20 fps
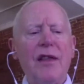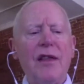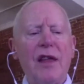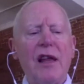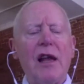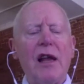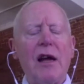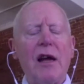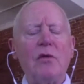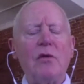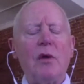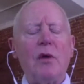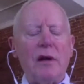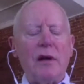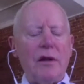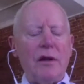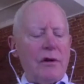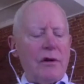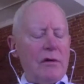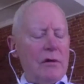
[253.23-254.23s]
they, liked one
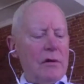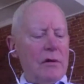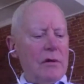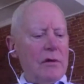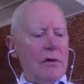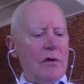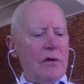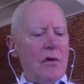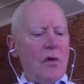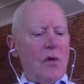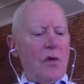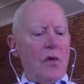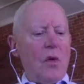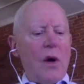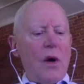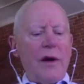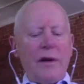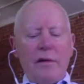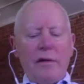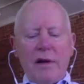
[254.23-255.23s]
another
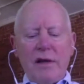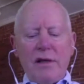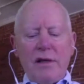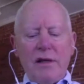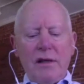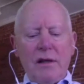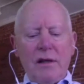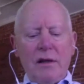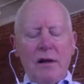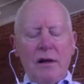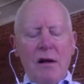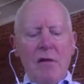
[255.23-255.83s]
quite a great deal.